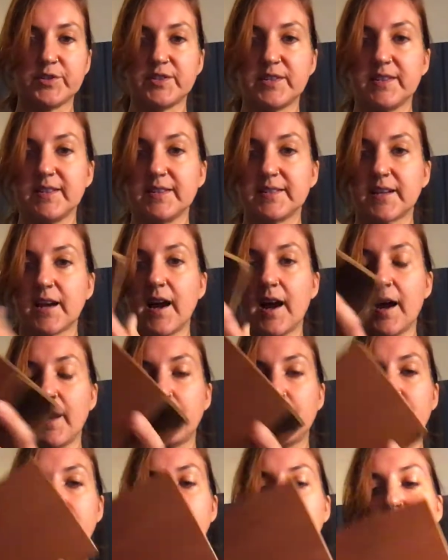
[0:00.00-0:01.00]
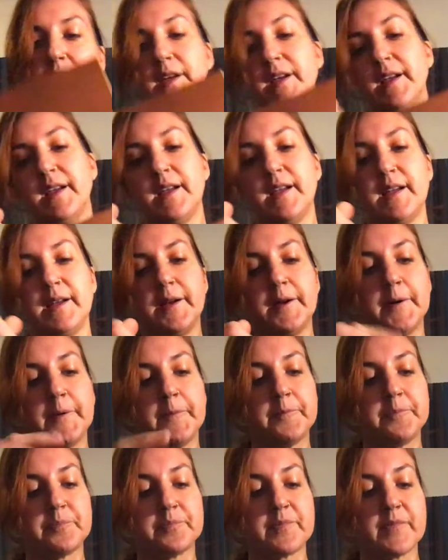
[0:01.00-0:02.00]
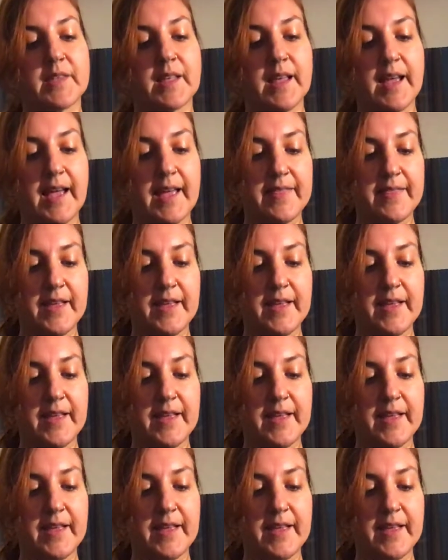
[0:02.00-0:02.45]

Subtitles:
to the top. And